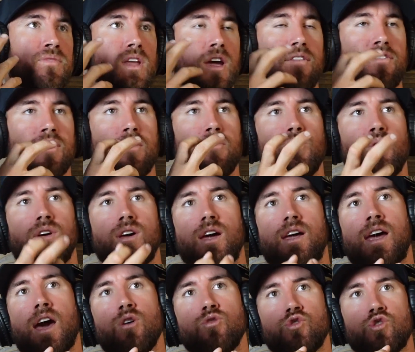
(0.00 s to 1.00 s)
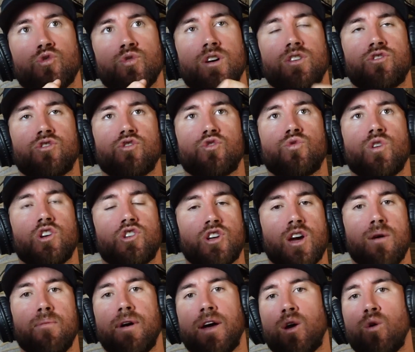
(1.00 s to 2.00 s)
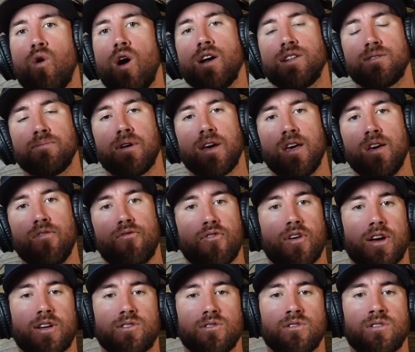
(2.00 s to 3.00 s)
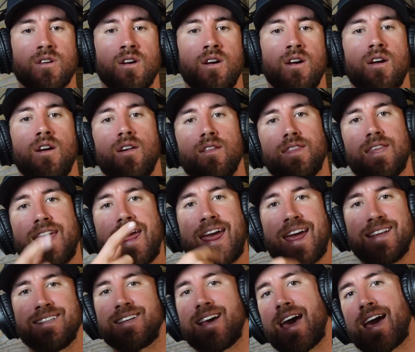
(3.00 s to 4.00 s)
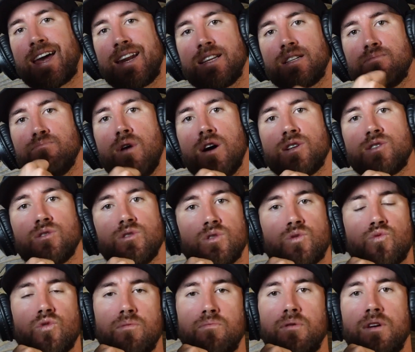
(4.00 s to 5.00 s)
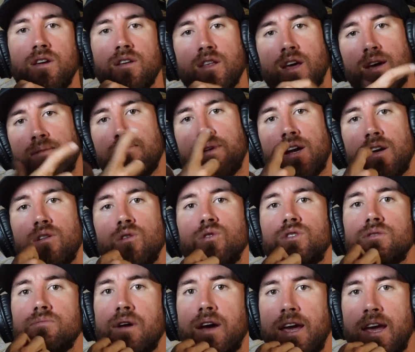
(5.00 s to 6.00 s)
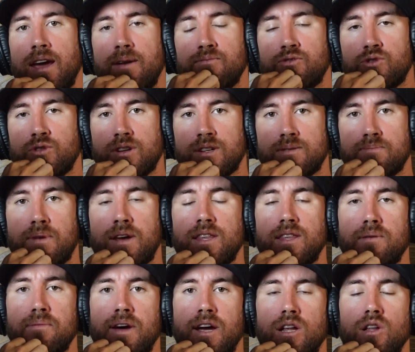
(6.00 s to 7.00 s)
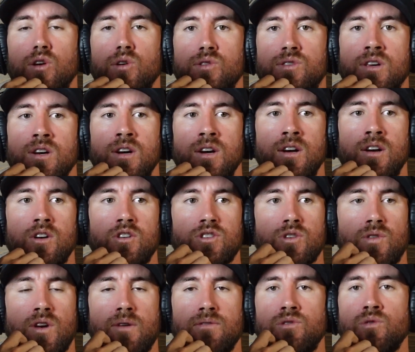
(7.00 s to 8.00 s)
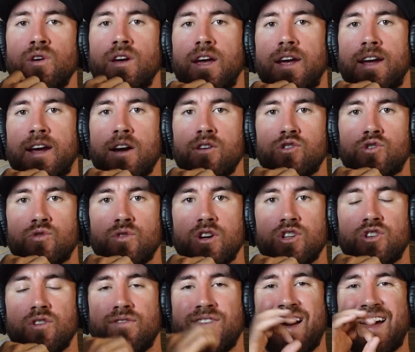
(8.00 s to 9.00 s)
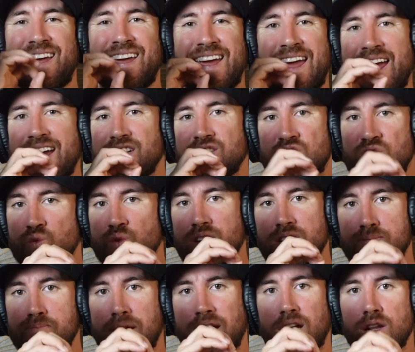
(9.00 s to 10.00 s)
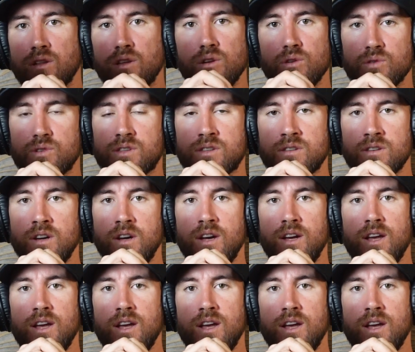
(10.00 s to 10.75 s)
if I'm doing a couch stretch to stretch out my quads and my hip flexors, the antagonist muscles would be like my glutes and my hamstrings, mainly my glutes. So when I'm doing a couch stretch, if I can't squeeze my glutes,